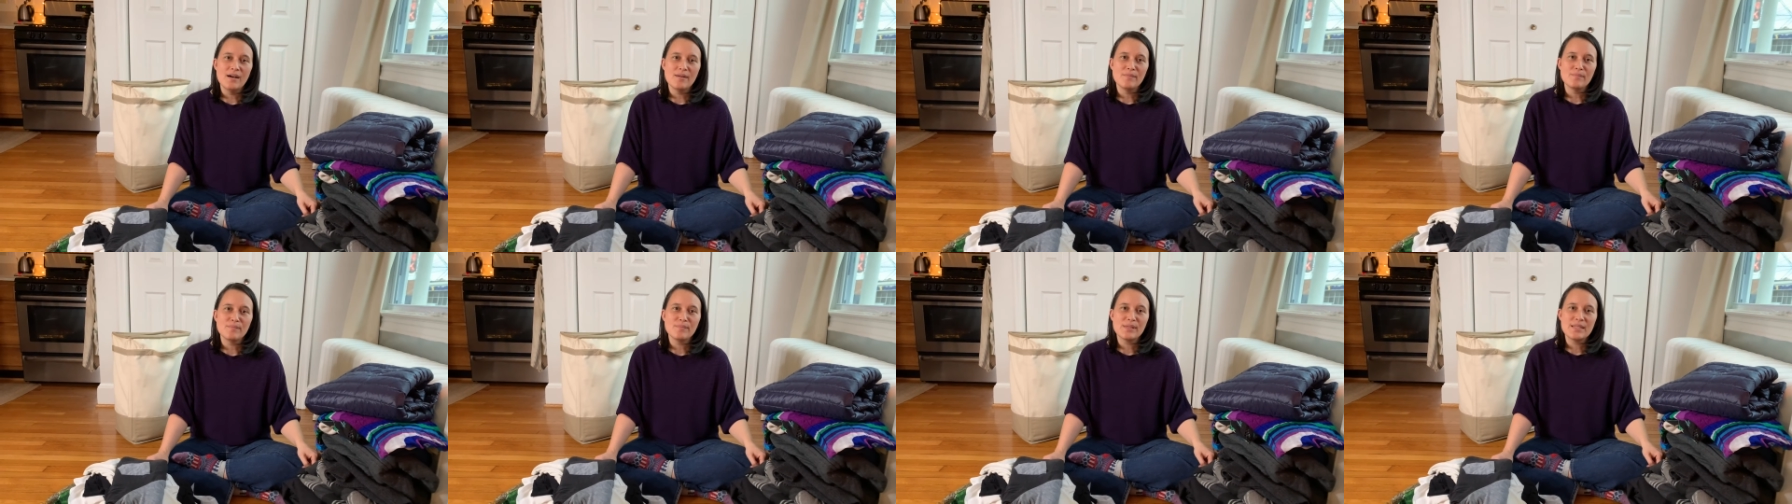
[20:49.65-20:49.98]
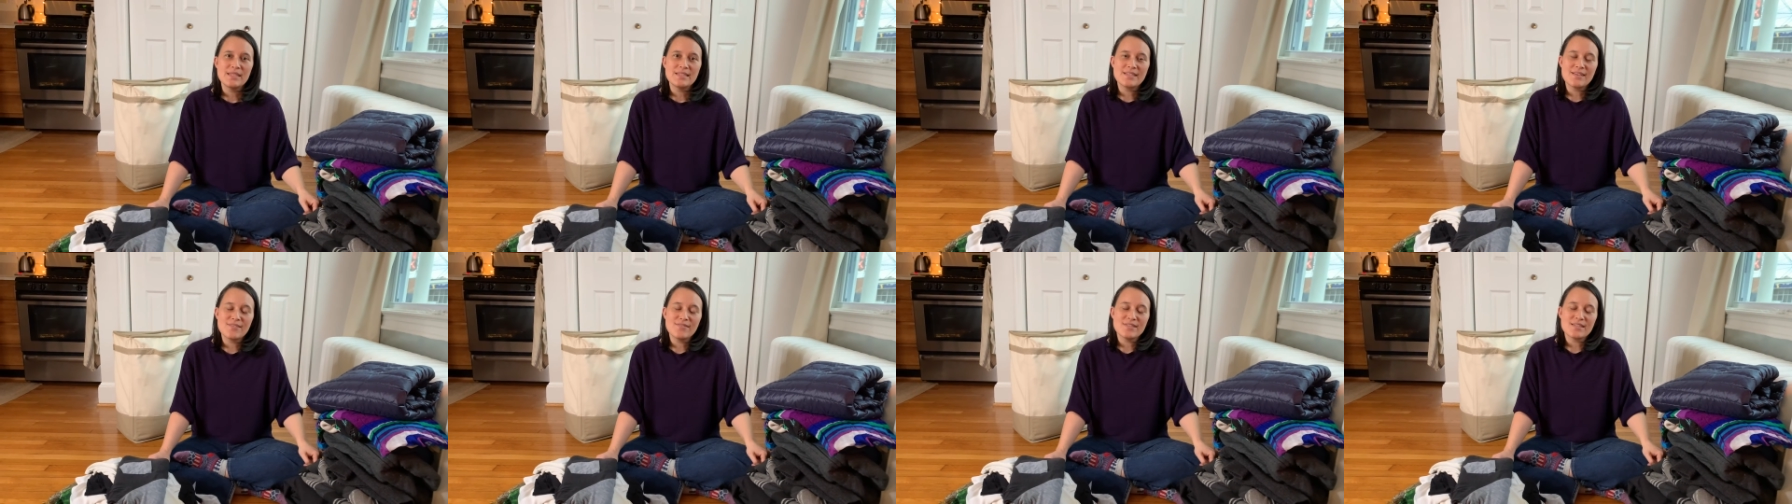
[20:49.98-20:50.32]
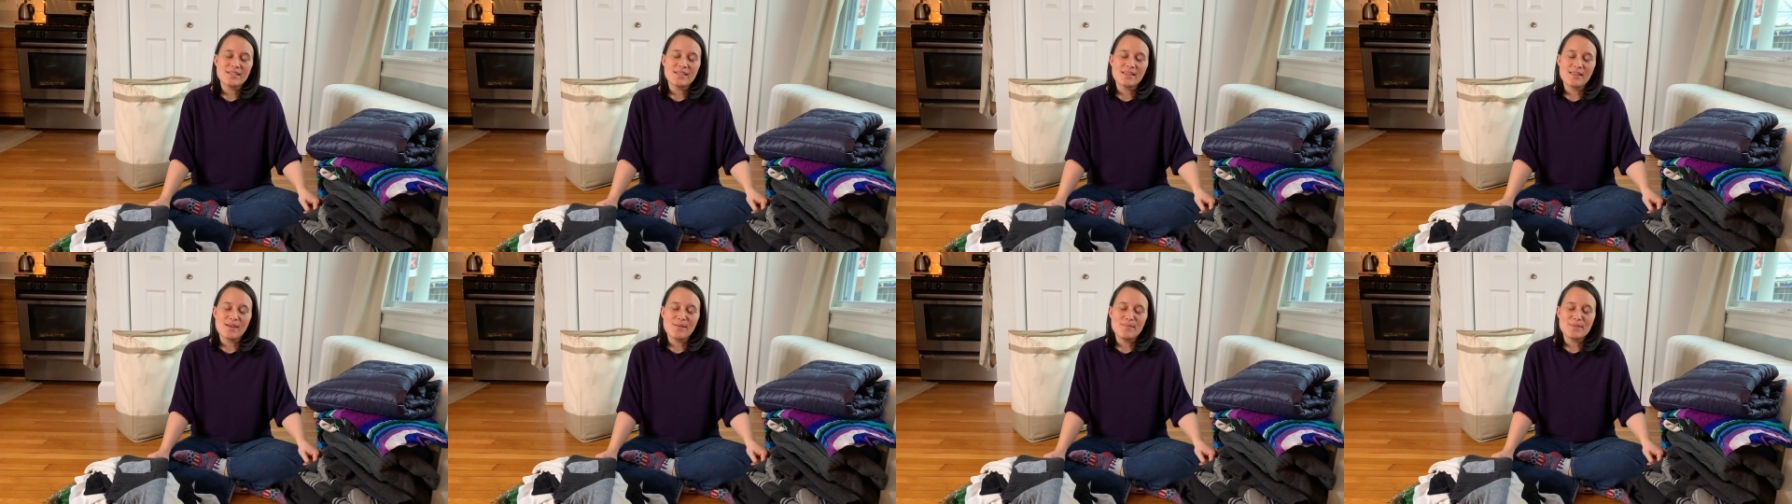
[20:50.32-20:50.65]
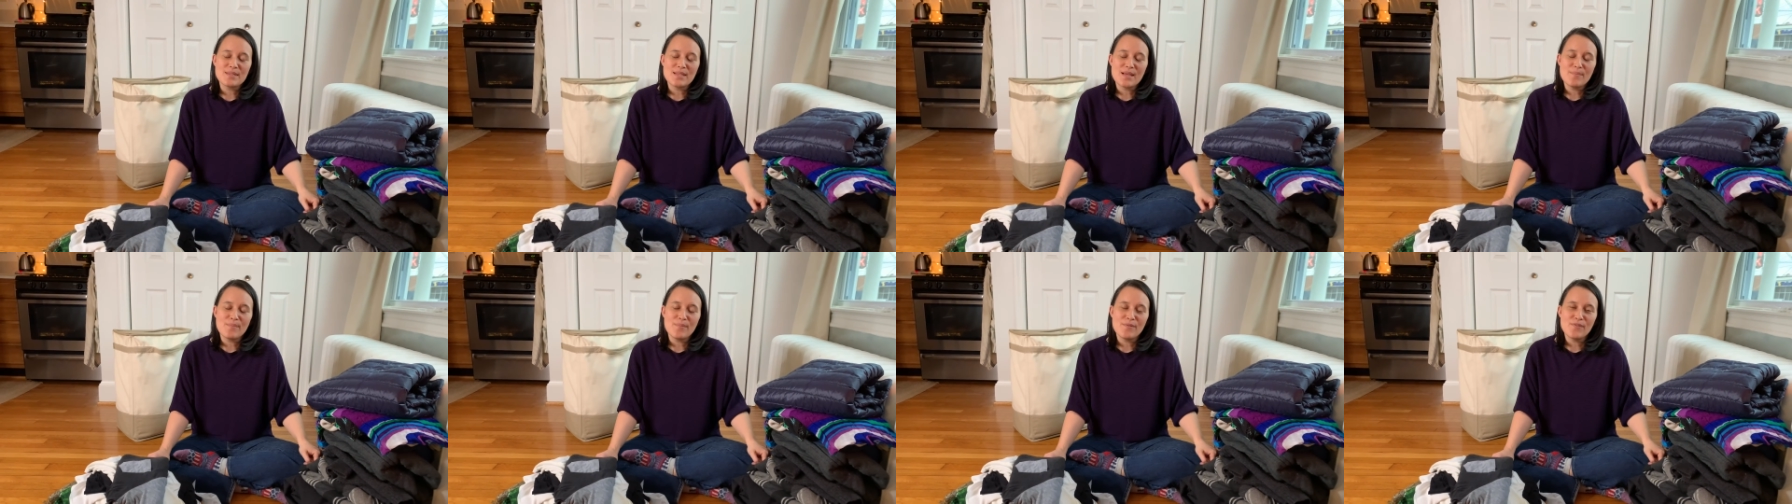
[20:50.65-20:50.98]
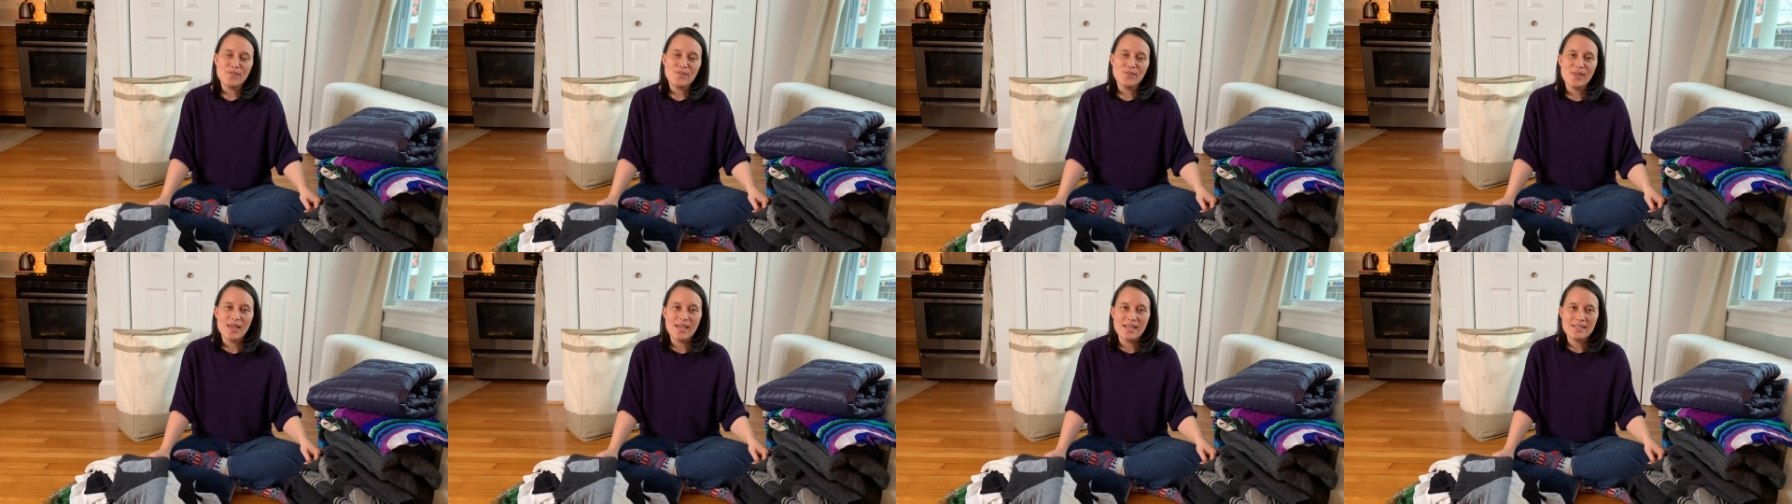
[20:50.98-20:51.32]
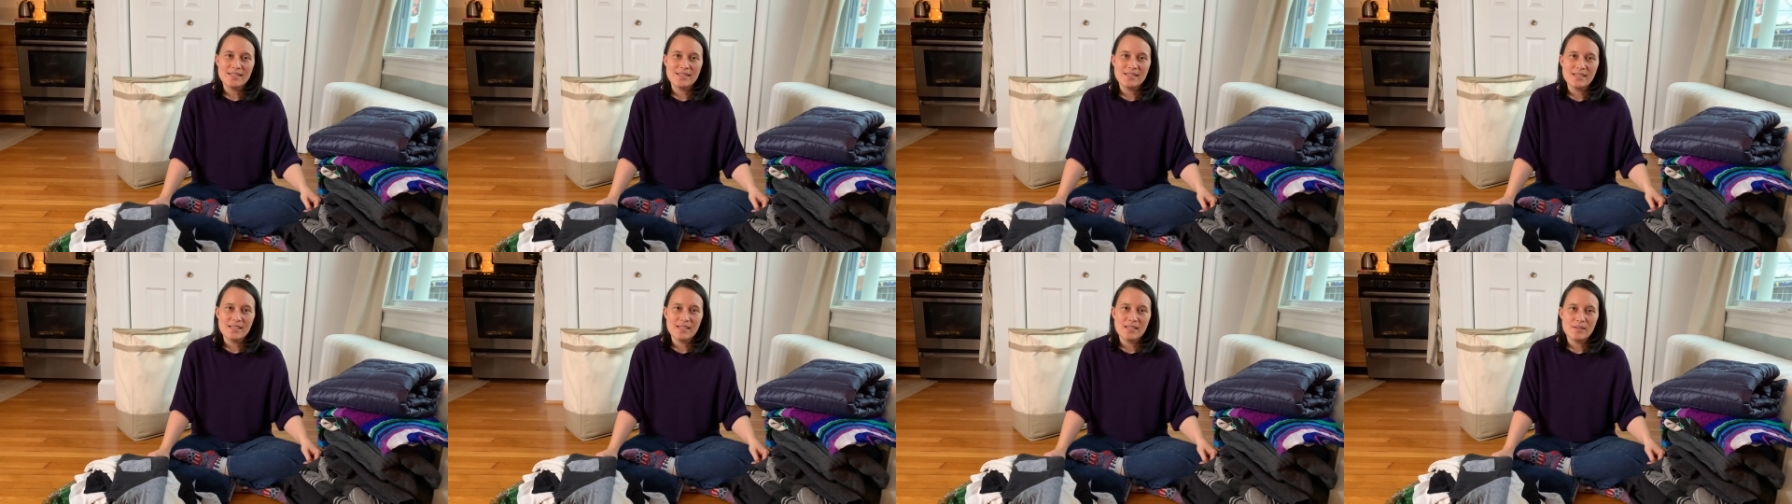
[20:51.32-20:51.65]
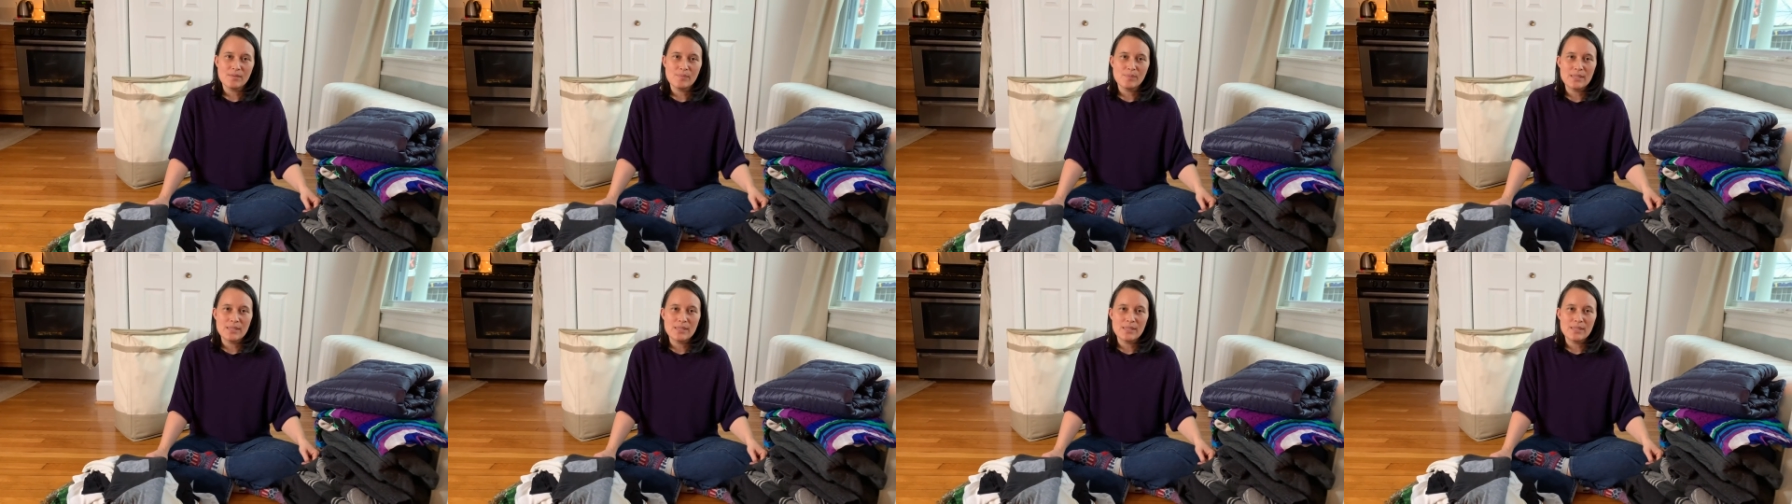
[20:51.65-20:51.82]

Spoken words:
Please give us a thumbs up if you liked it.